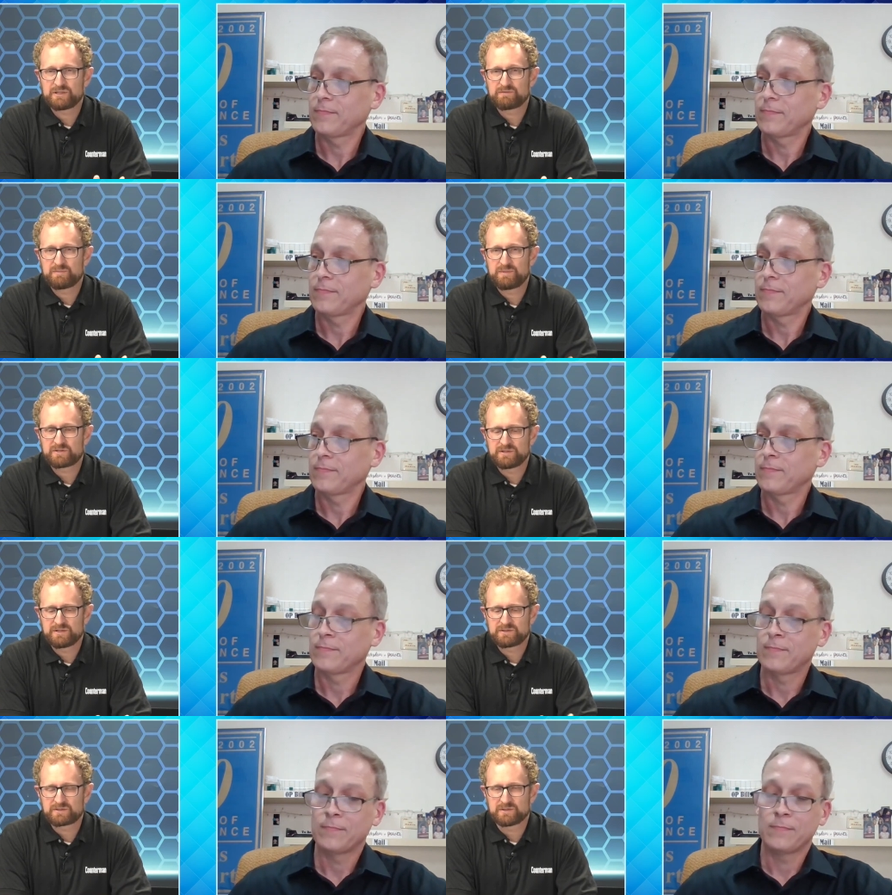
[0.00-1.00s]
Speaker 1: of the
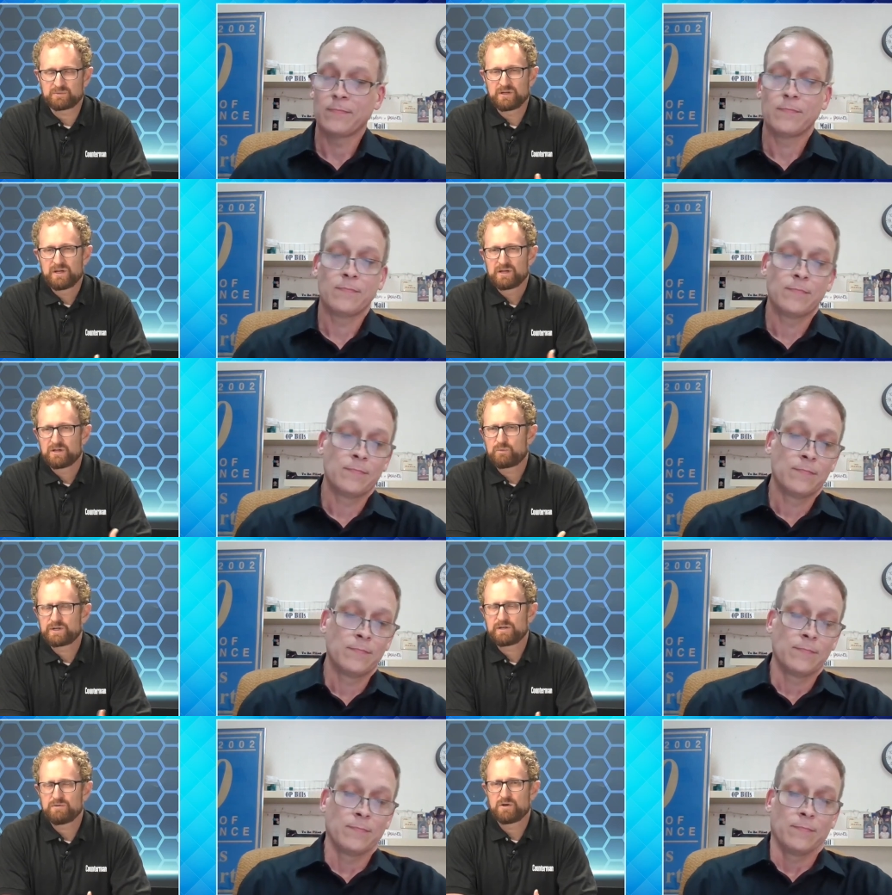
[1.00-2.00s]
business? Uh, You know, what
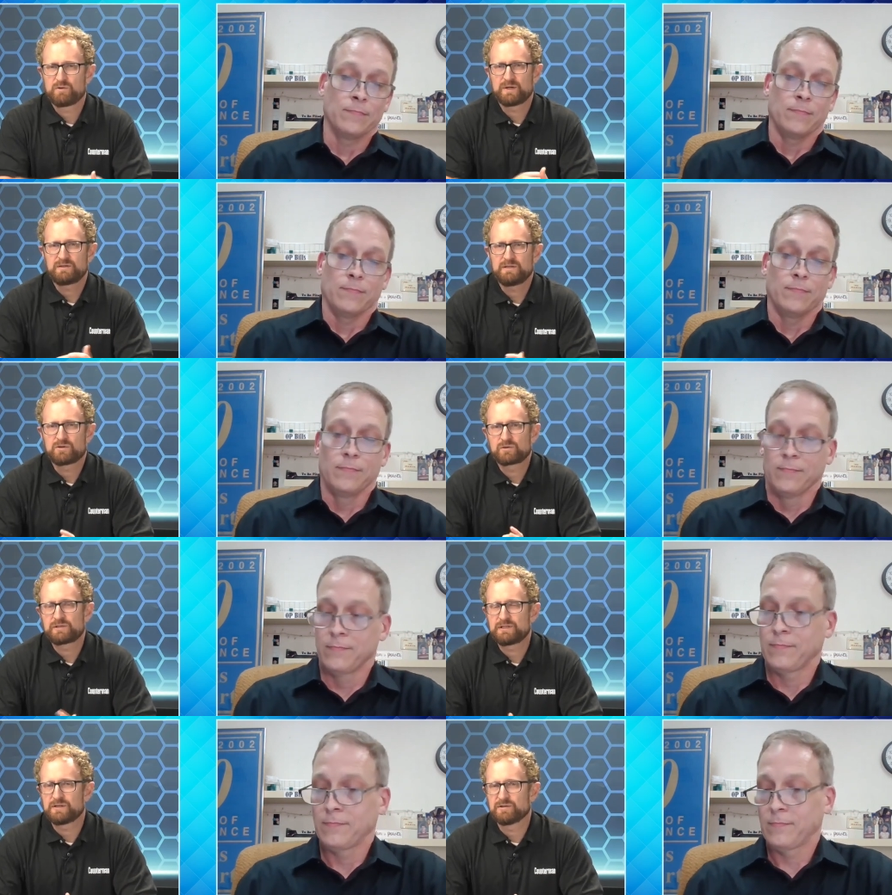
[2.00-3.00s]
do you know about the early
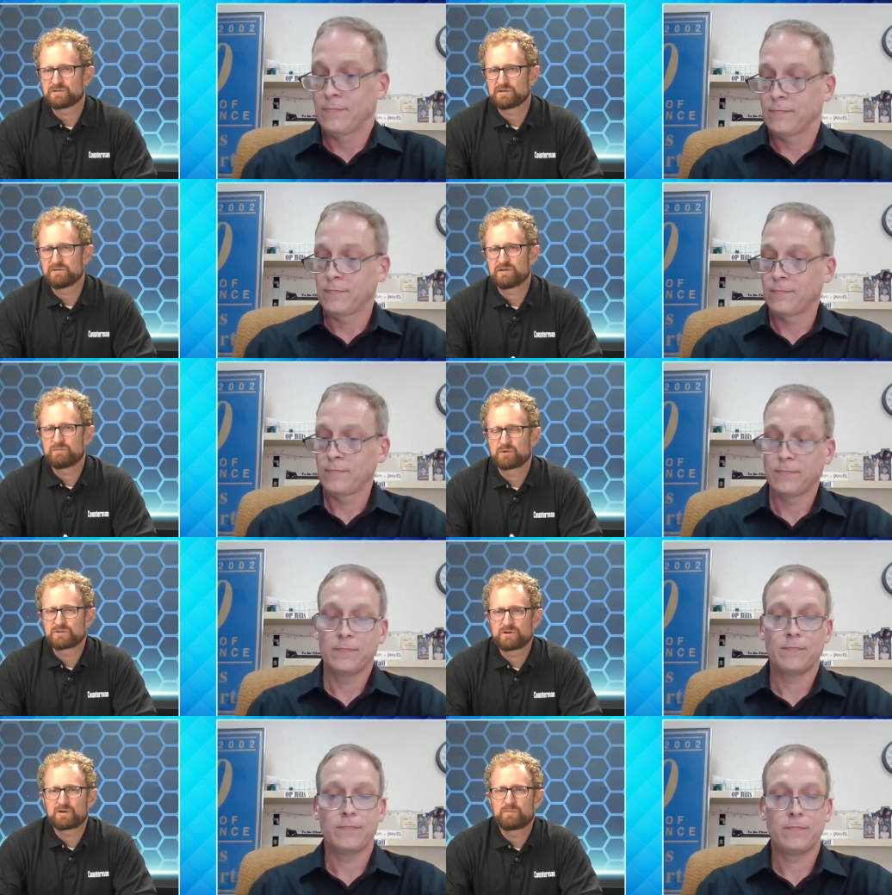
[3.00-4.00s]
years of uh, Morris
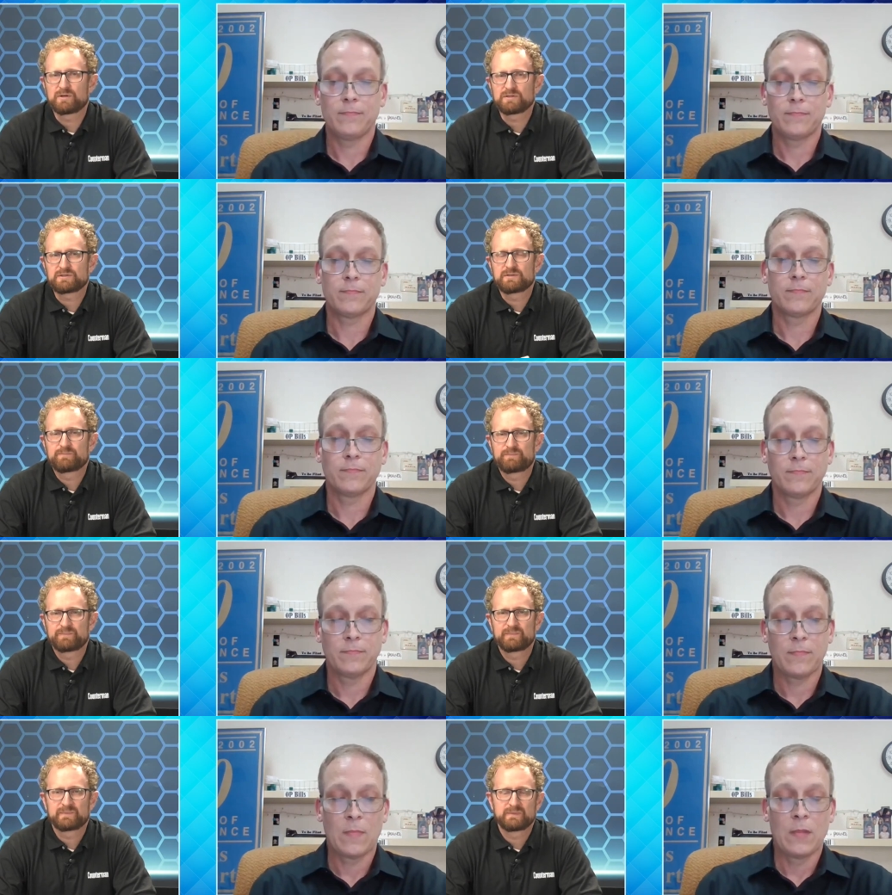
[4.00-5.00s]
Auto Parts?
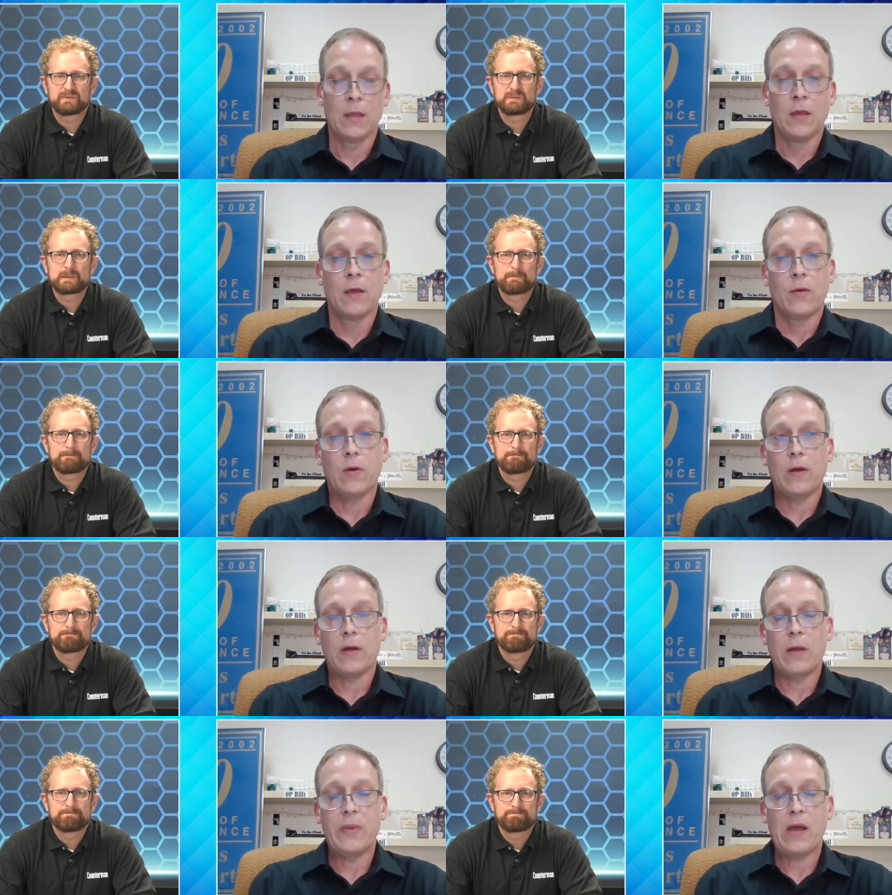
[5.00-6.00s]

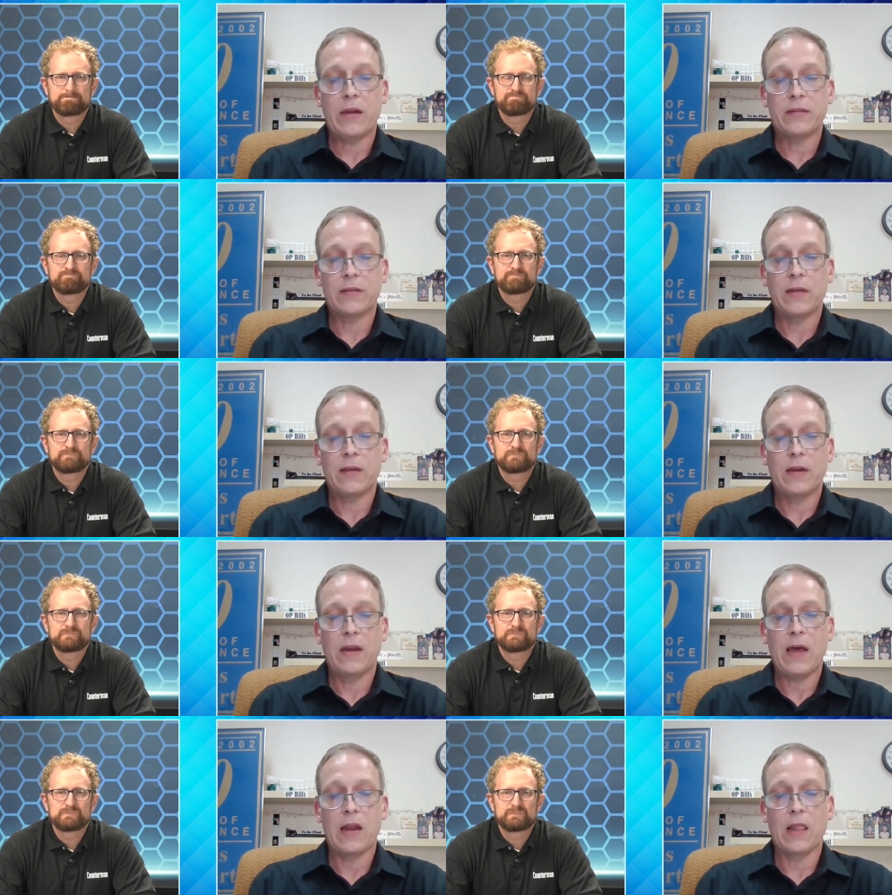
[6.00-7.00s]
Speaker 2: Well, I'll be honest, uh,
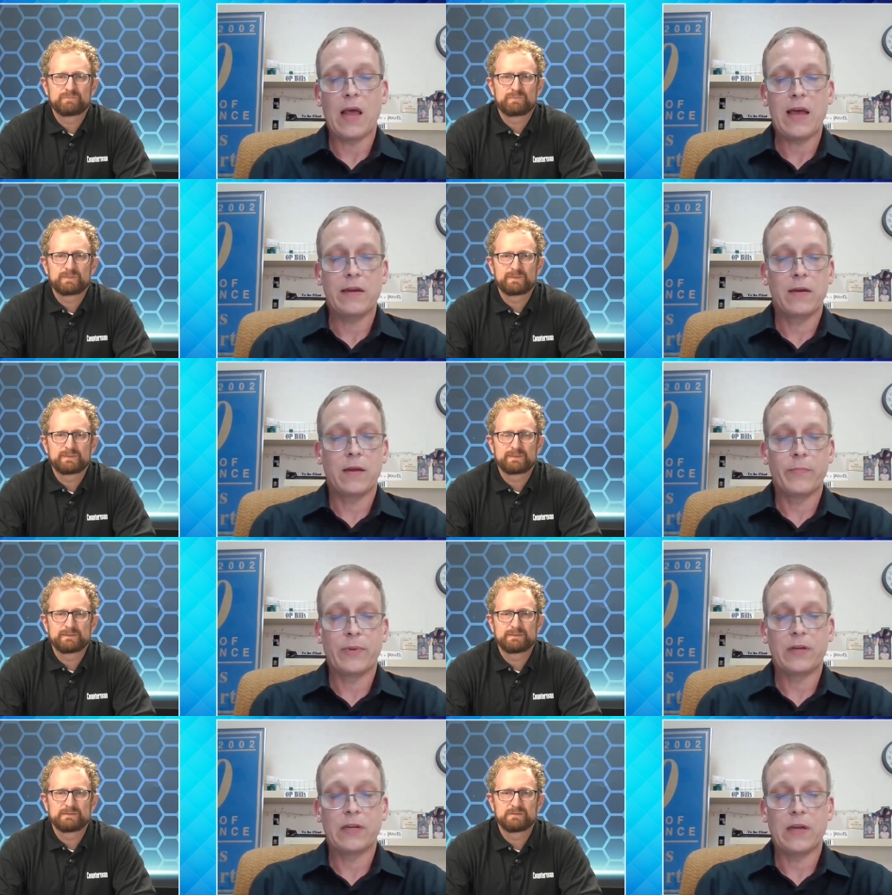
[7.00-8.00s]
not a lot,
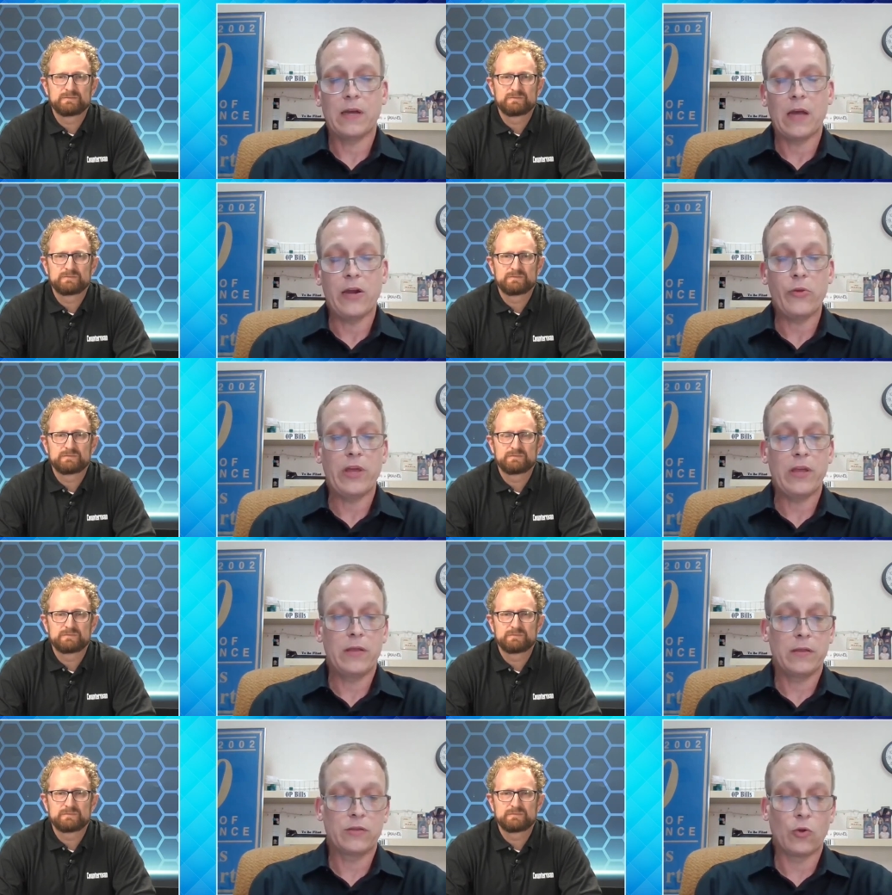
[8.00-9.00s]
but uh, I know
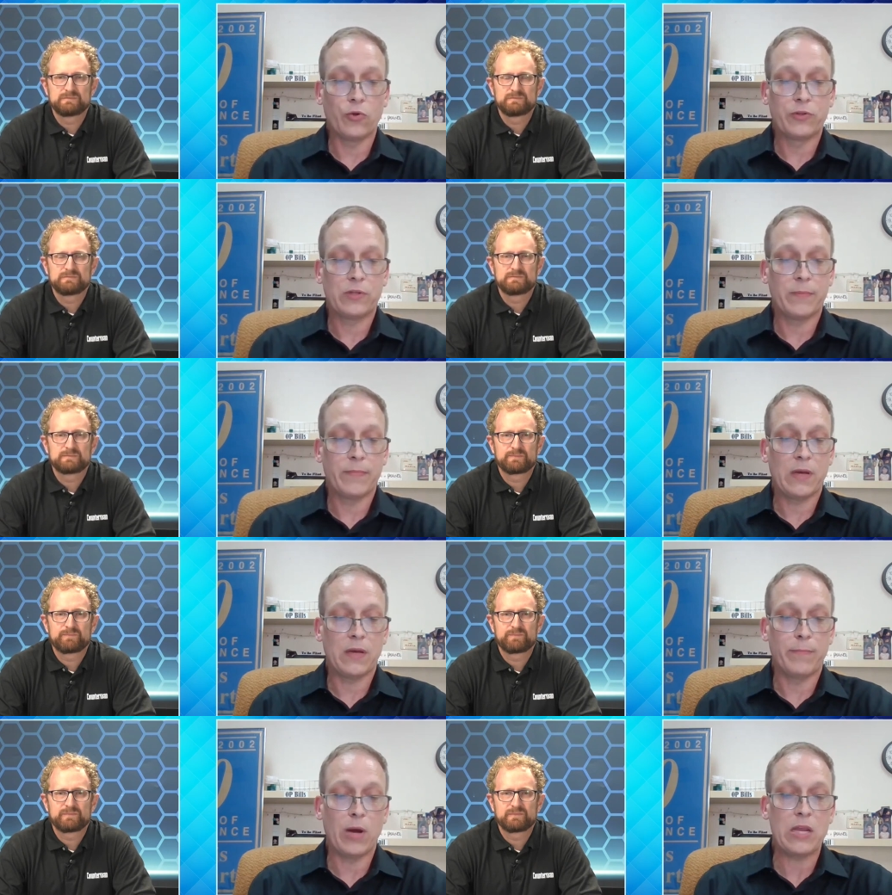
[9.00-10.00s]
they sold some
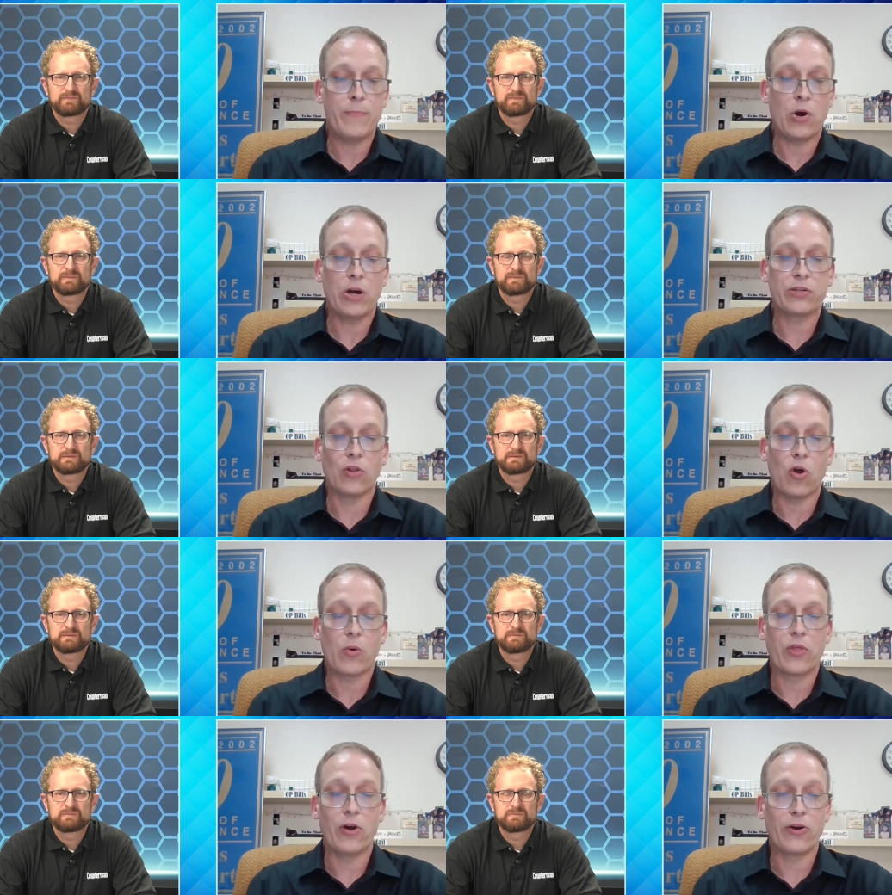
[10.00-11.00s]
uh, buggy parts
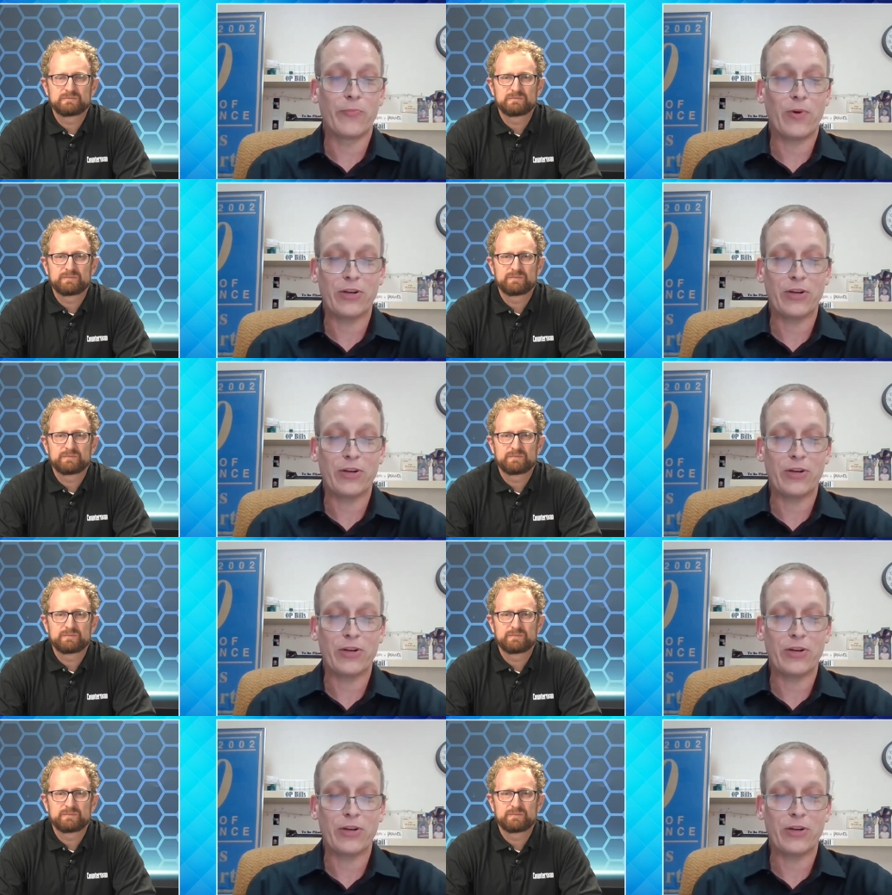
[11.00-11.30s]
along with auto